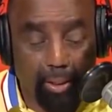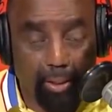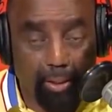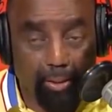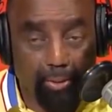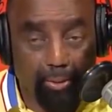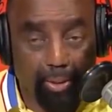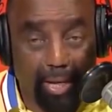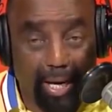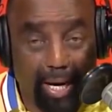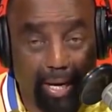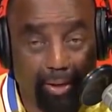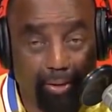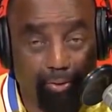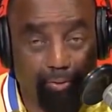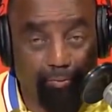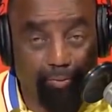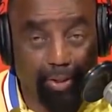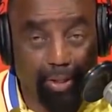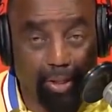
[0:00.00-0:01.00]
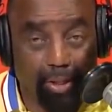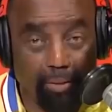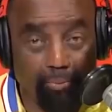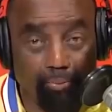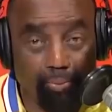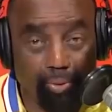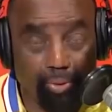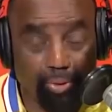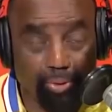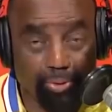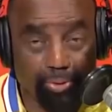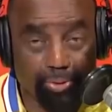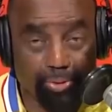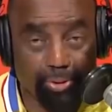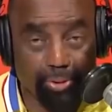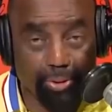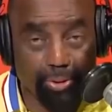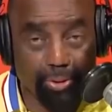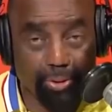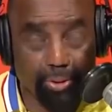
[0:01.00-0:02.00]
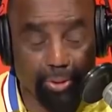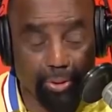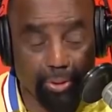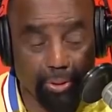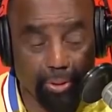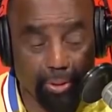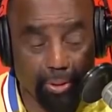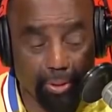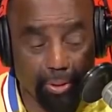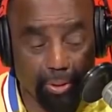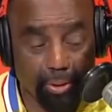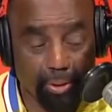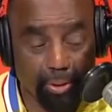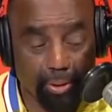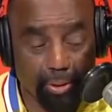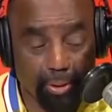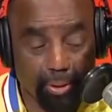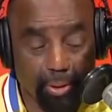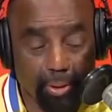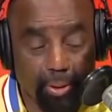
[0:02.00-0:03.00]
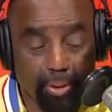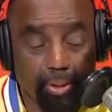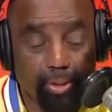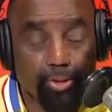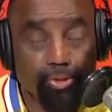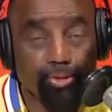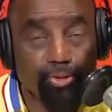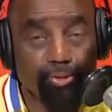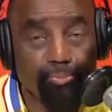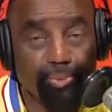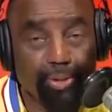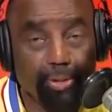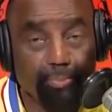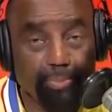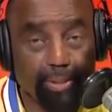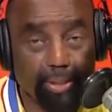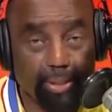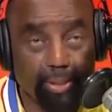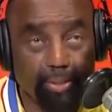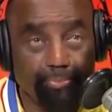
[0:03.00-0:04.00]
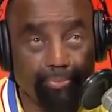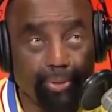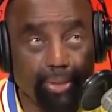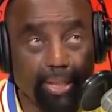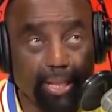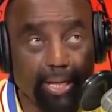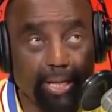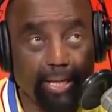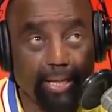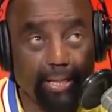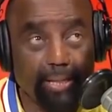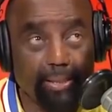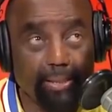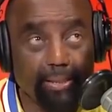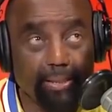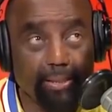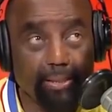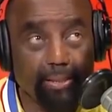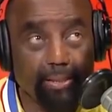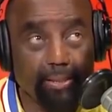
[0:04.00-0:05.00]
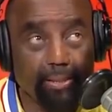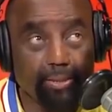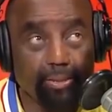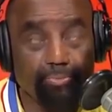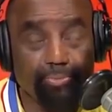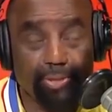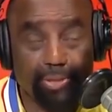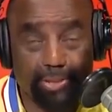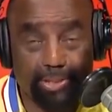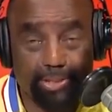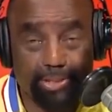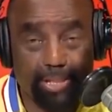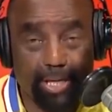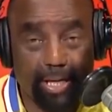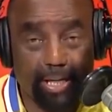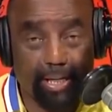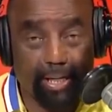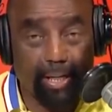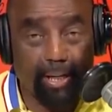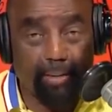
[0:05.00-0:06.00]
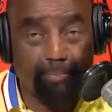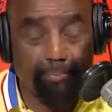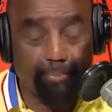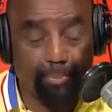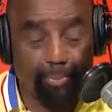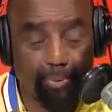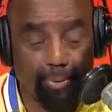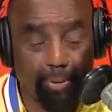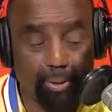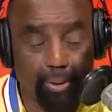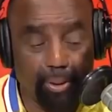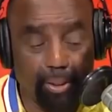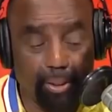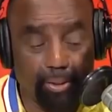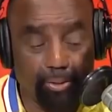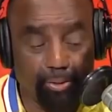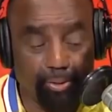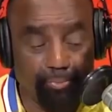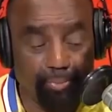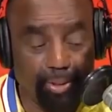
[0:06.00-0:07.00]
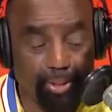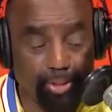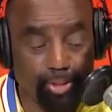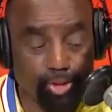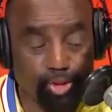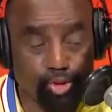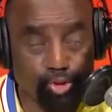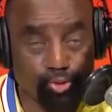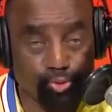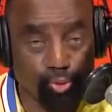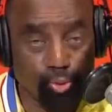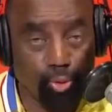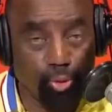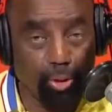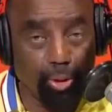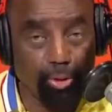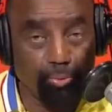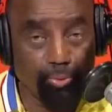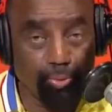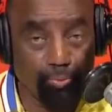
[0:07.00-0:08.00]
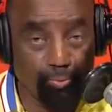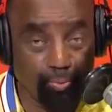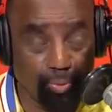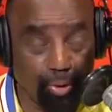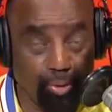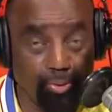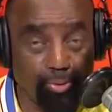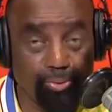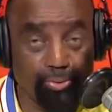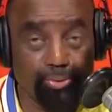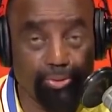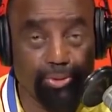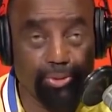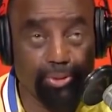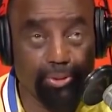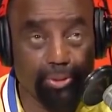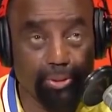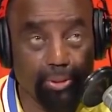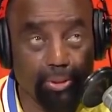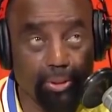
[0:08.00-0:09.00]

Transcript: You got to overcome words. You're being manipulated, you're being set up, and you're being destroyed with words.